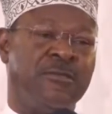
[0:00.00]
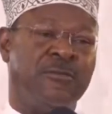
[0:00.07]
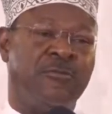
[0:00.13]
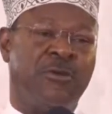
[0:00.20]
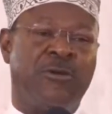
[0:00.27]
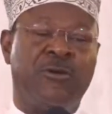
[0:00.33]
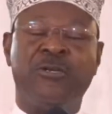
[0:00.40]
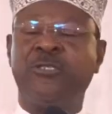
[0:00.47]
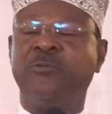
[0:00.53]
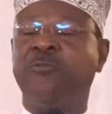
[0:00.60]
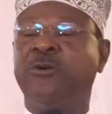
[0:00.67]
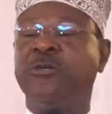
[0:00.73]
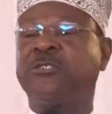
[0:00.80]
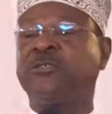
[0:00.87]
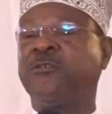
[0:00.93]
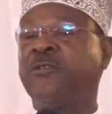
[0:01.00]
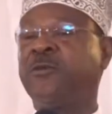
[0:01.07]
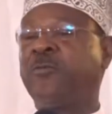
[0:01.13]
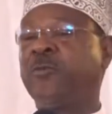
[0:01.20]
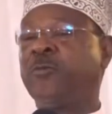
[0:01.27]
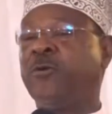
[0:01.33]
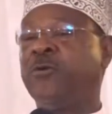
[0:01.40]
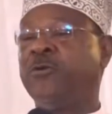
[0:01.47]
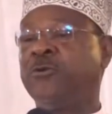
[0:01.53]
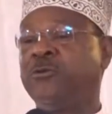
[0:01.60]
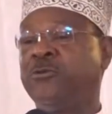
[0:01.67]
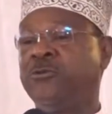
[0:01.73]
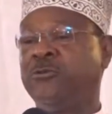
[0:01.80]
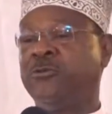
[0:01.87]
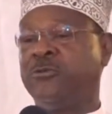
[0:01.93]
Because most of the people who
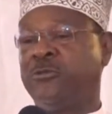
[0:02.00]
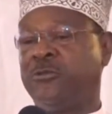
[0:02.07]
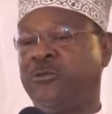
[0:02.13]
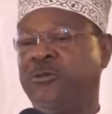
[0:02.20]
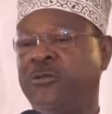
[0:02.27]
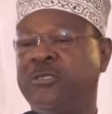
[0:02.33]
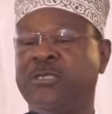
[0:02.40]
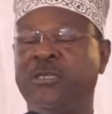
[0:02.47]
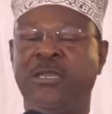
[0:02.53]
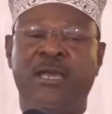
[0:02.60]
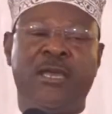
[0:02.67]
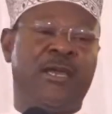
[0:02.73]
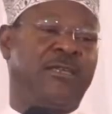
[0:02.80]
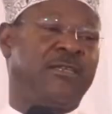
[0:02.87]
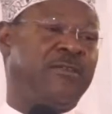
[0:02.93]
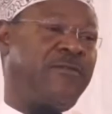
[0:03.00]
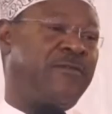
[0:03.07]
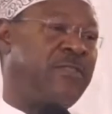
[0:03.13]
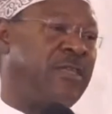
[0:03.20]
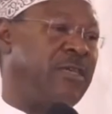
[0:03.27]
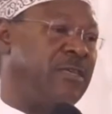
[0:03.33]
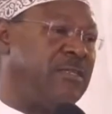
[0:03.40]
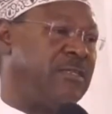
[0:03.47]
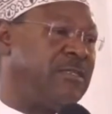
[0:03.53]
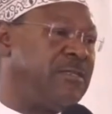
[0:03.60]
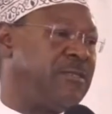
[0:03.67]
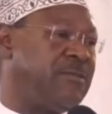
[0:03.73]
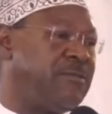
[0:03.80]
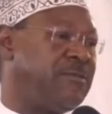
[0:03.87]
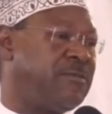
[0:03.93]
do those negative
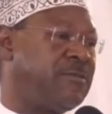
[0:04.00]
things,